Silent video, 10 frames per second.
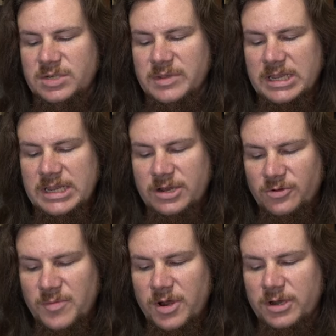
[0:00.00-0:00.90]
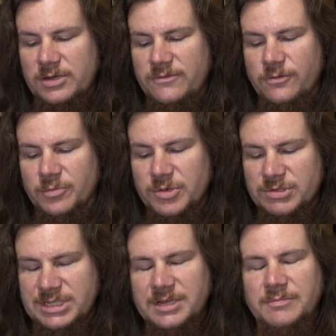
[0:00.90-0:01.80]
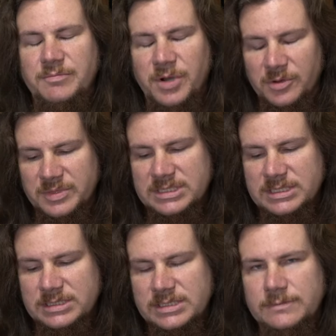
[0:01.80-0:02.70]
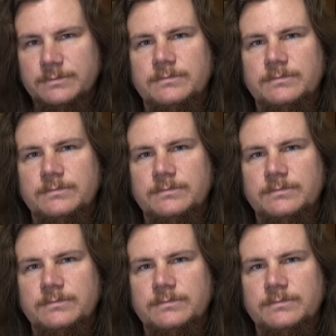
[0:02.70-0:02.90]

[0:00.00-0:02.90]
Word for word: to be earmarked for museum purposes.